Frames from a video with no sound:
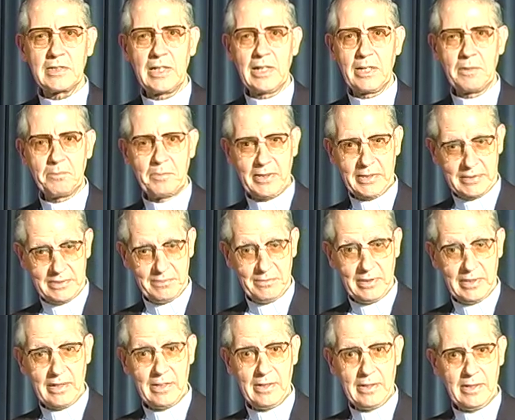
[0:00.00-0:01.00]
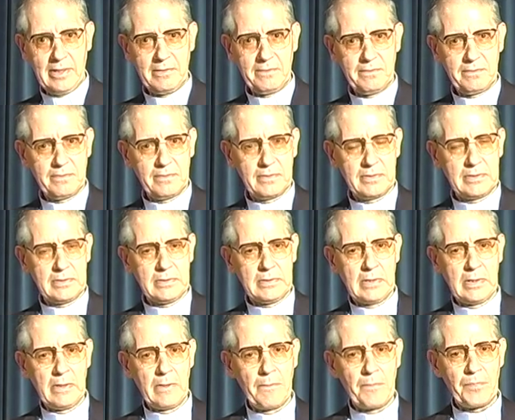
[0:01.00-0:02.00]
help us with our life.
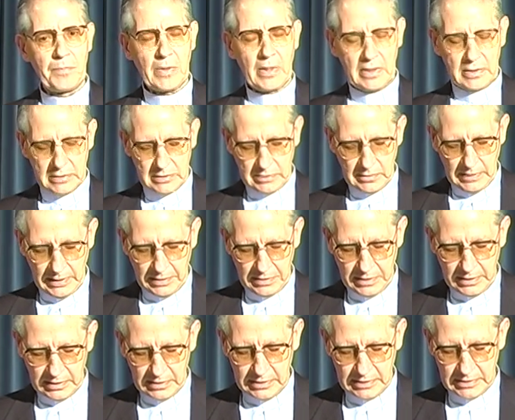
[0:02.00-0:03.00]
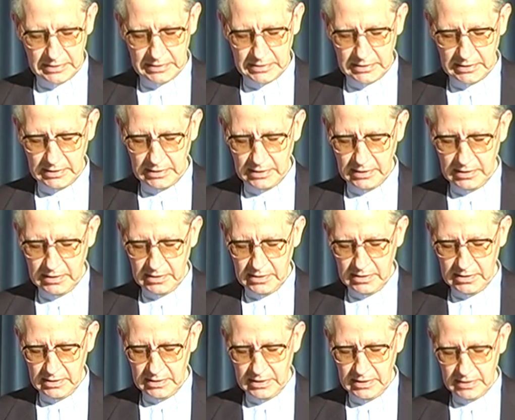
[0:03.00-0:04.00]
So I think this is a
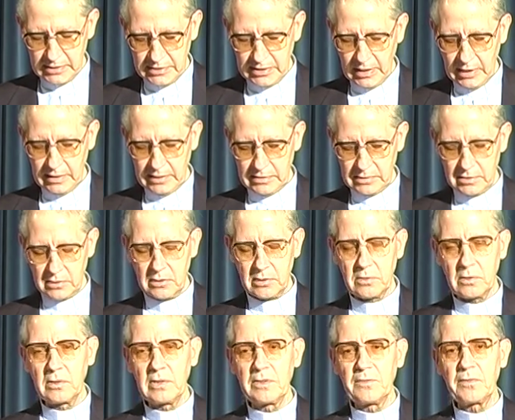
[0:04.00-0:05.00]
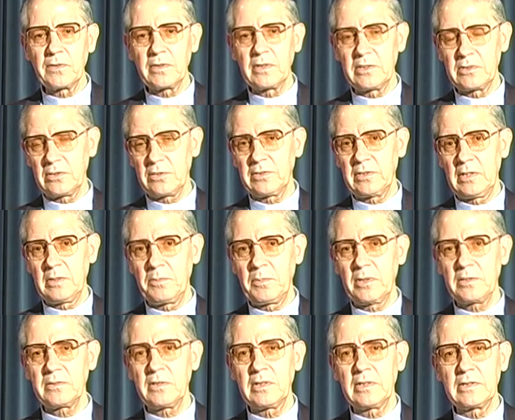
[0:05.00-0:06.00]
challenge, not only for the social
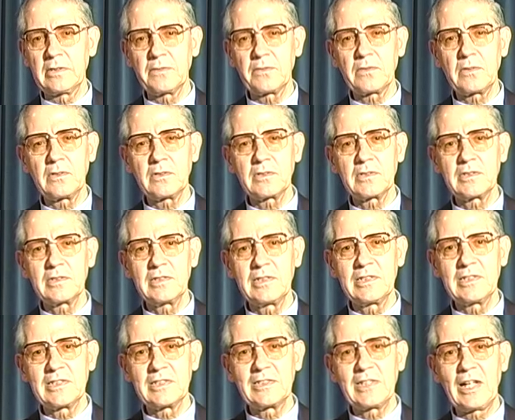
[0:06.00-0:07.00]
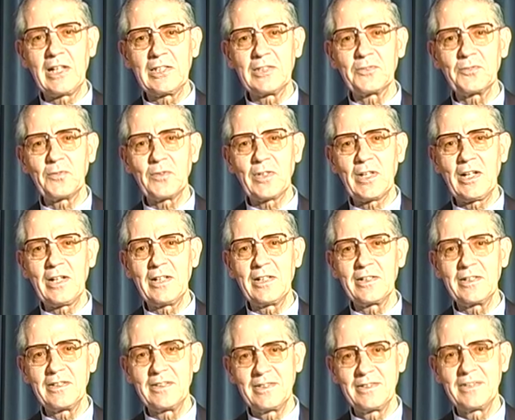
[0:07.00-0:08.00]
apostolate, of course, it's a challenge for our
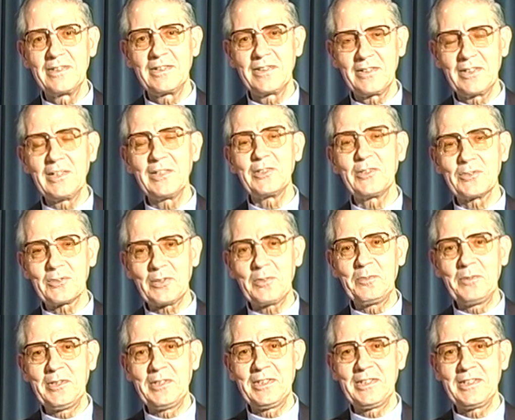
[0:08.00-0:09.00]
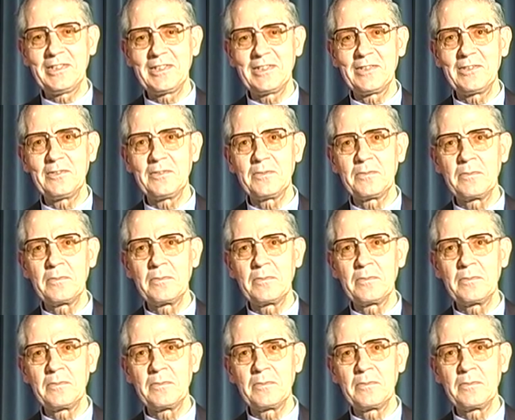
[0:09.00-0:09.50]
religious communities. No?